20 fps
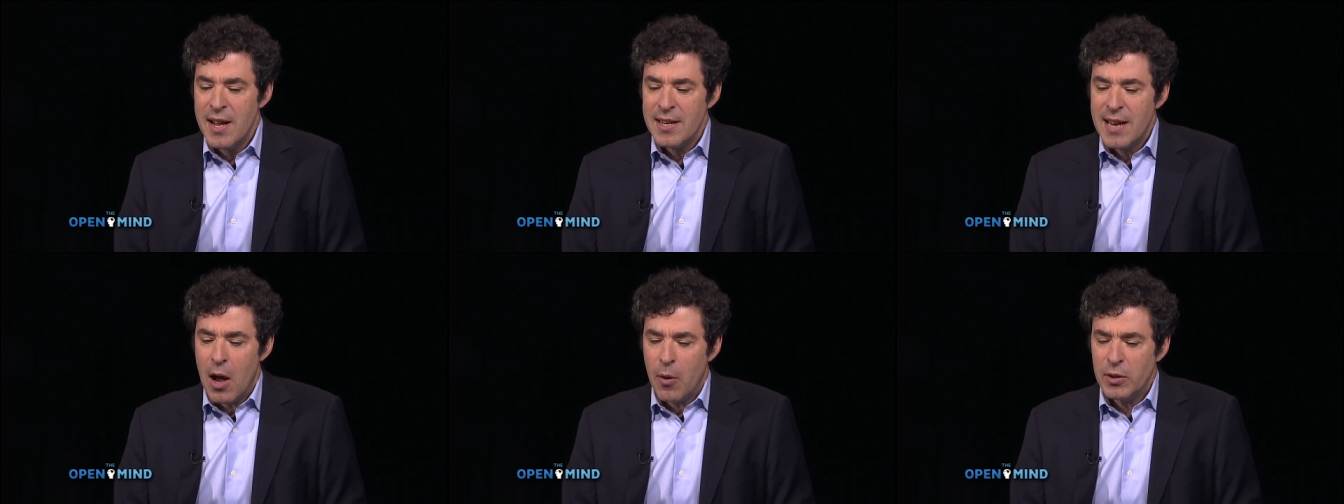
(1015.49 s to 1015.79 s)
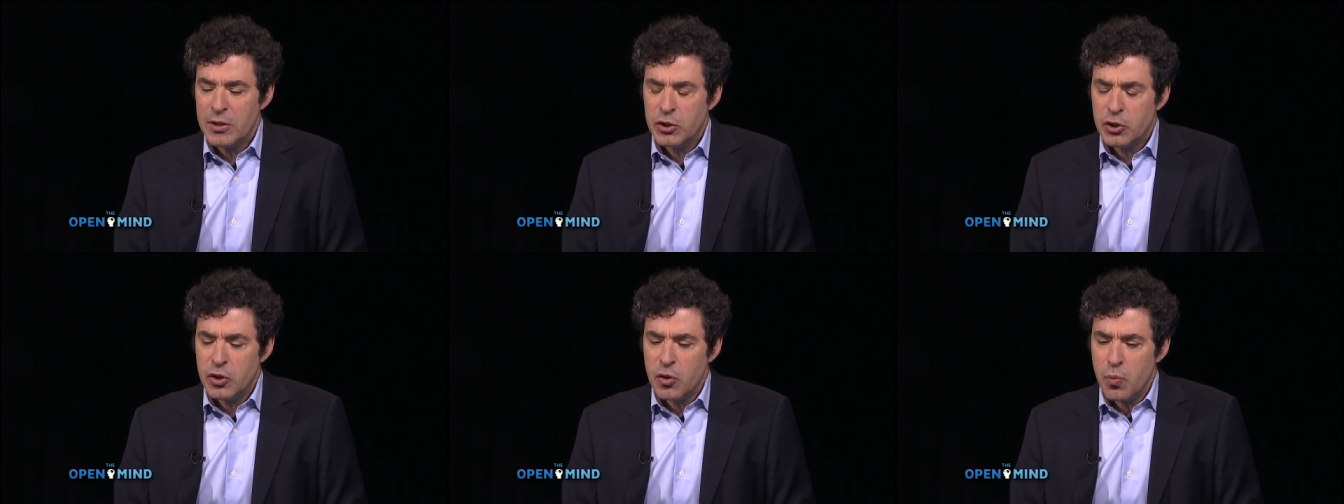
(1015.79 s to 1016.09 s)
Now,
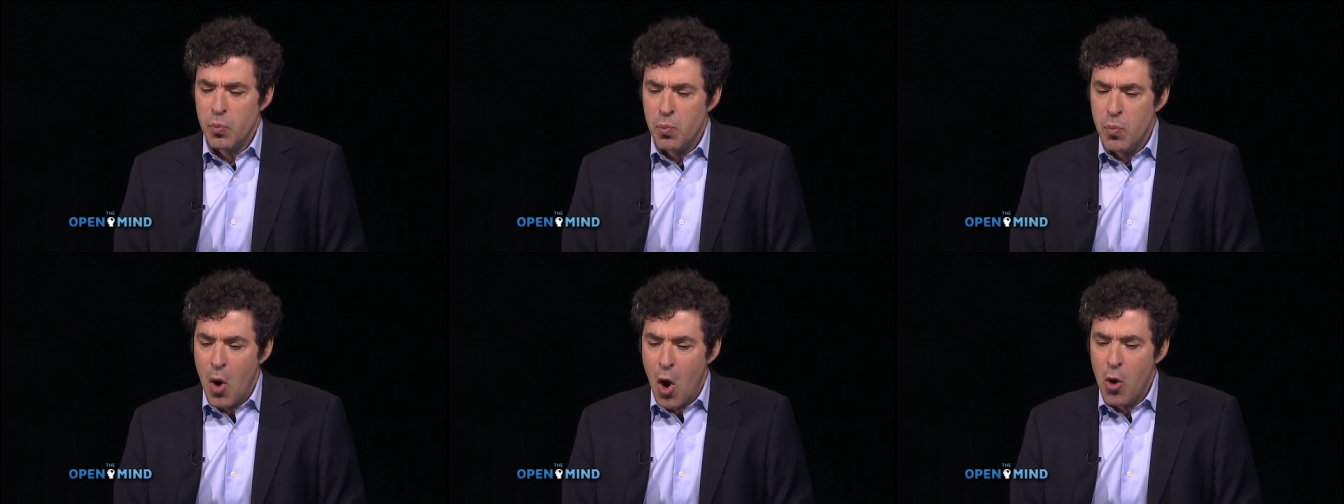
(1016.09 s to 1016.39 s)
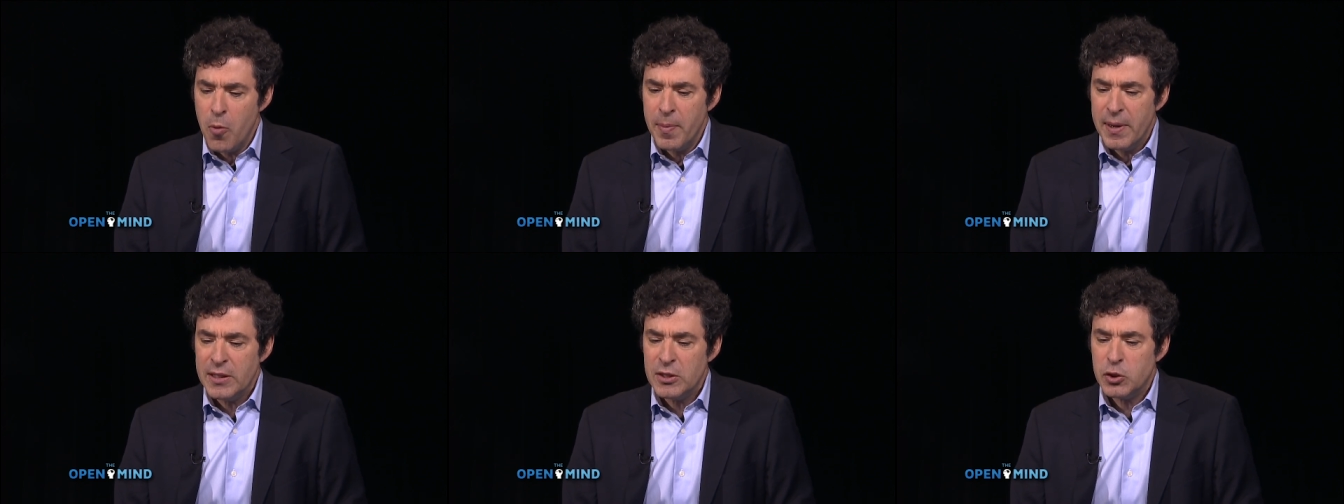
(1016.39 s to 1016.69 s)
in
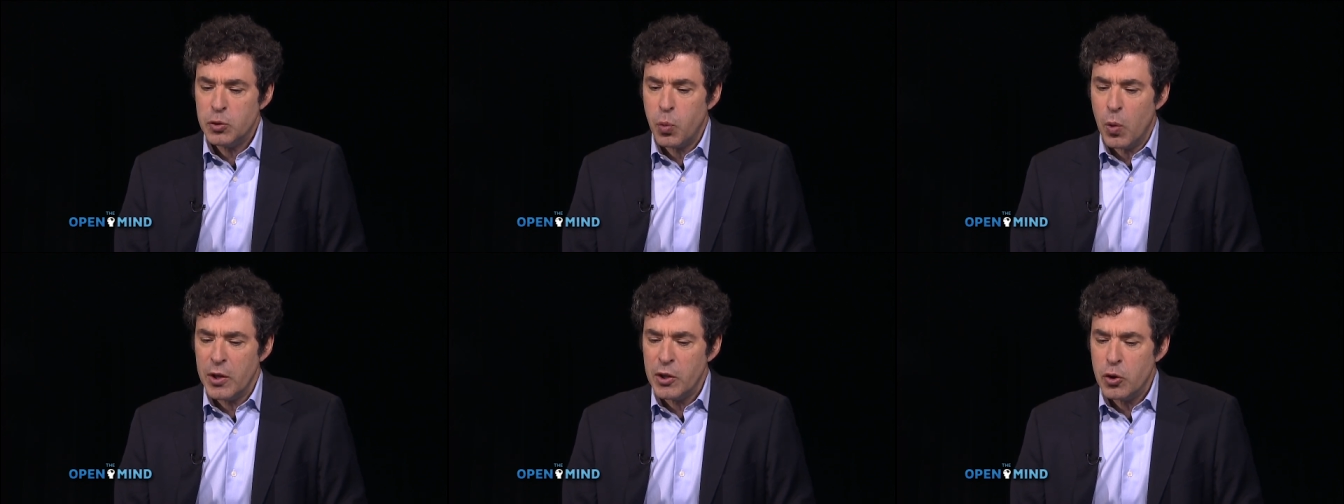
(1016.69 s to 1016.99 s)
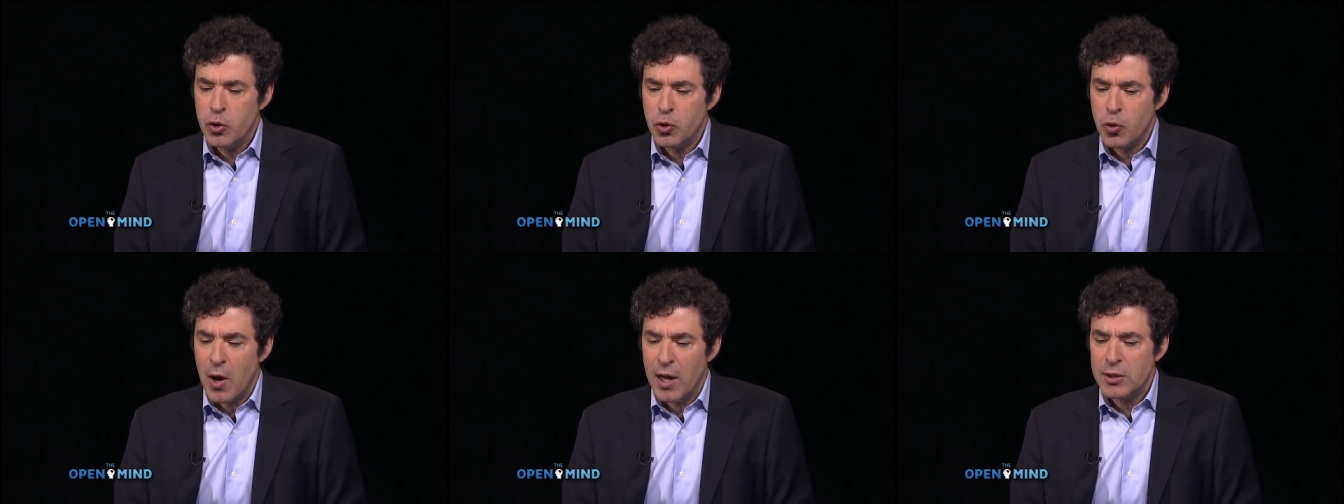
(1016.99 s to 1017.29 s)
moments when
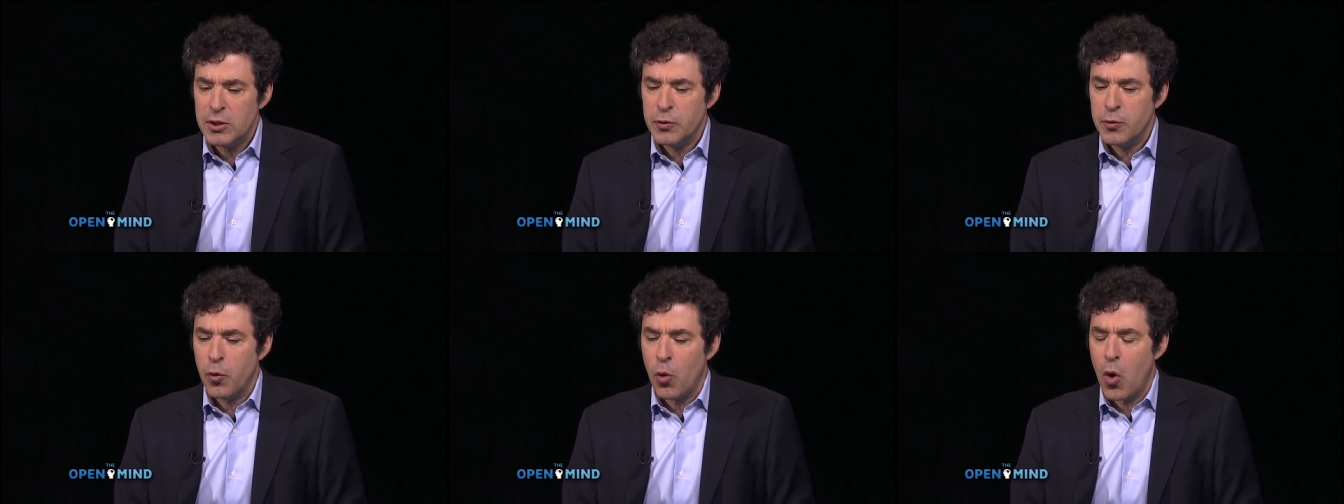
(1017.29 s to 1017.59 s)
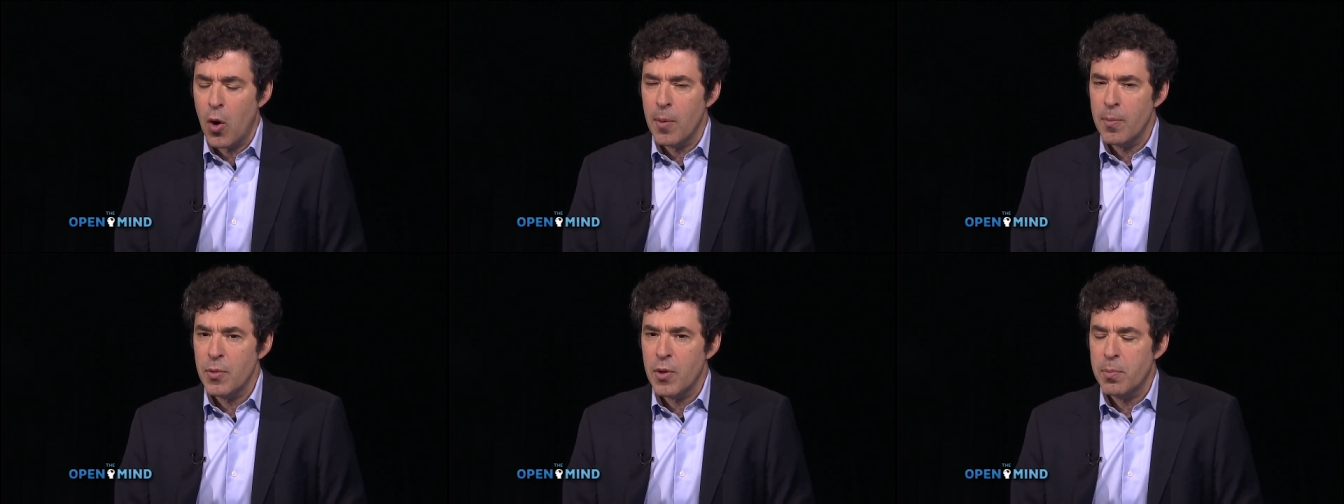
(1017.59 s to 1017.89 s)
you transform